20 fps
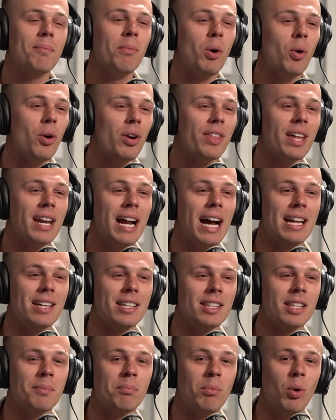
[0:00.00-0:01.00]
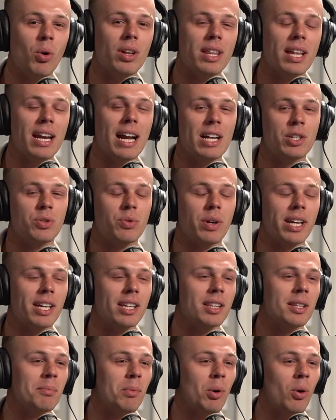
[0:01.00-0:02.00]
more that I, the more that I drink
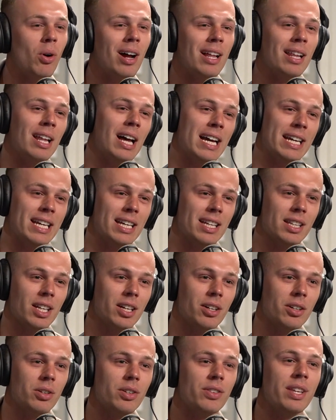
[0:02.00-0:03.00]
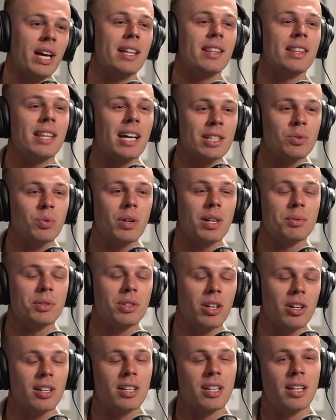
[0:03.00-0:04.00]
it, the more I like it. Though. Yeah, that's that, the thing, That's what I'm
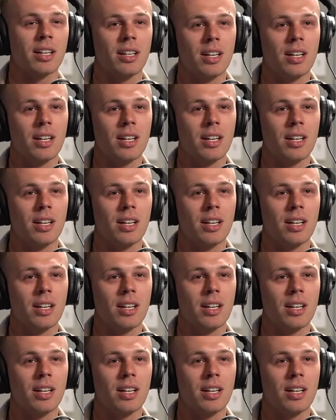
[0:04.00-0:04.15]
starting to.